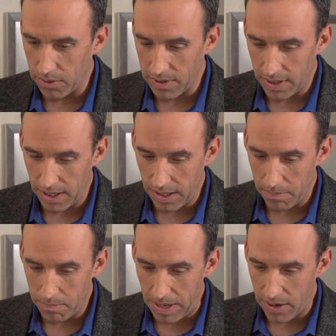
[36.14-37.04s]
it was a
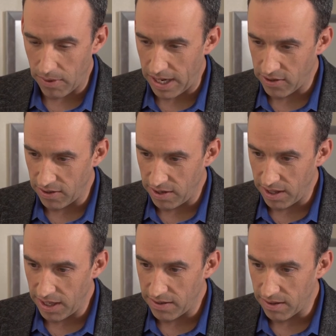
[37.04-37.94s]
bad reaction to
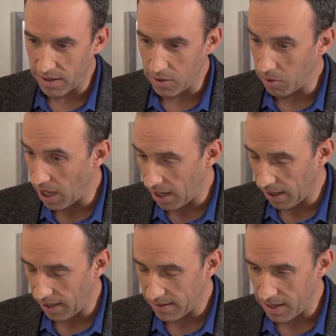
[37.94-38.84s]
the insulin you got
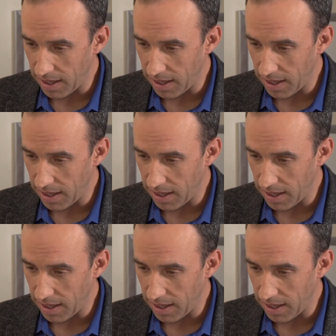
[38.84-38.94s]
last